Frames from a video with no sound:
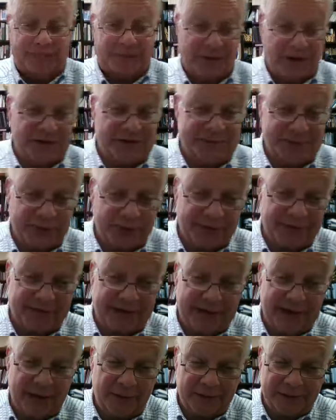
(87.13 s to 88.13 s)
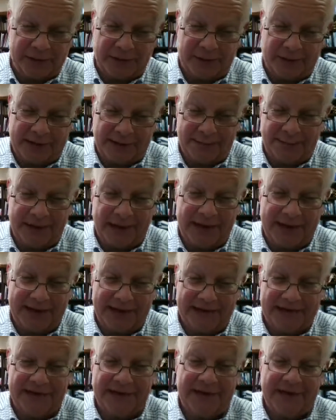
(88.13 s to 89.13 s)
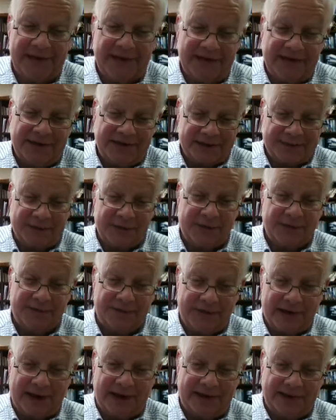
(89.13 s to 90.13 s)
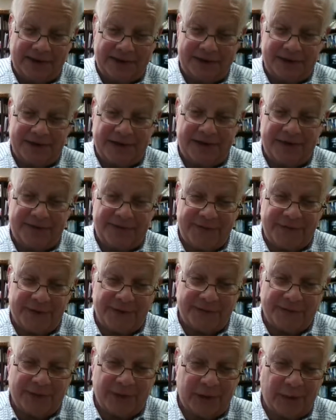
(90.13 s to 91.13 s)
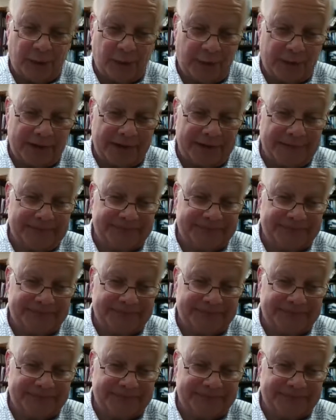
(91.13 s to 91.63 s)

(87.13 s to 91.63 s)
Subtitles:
the Spirit of counsel and might, the Spirit of knowledge and the fear of the Lord.